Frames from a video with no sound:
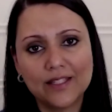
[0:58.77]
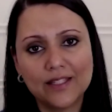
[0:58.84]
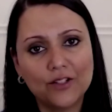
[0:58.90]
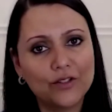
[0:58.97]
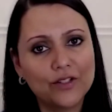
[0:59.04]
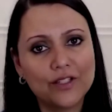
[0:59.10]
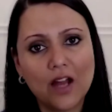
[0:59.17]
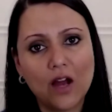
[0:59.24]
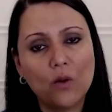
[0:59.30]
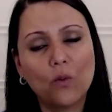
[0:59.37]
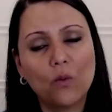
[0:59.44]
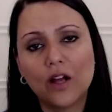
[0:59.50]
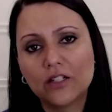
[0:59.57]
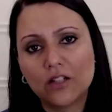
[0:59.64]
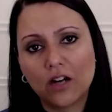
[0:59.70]
There is not
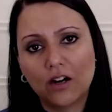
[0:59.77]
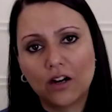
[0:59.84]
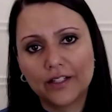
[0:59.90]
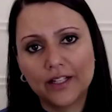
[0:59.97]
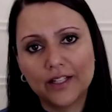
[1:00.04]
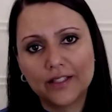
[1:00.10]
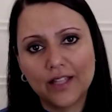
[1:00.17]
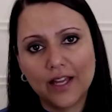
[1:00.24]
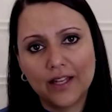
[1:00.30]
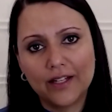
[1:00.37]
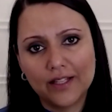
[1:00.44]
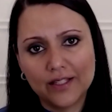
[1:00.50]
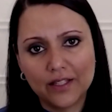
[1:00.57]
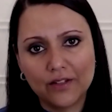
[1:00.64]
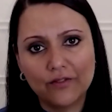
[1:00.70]
one target that
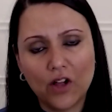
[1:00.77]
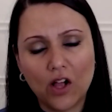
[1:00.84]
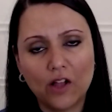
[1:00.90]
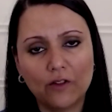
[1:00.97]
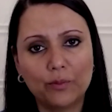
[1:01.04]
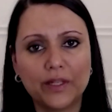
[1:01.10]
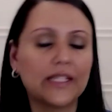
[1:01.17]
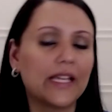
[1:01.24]
is involved, but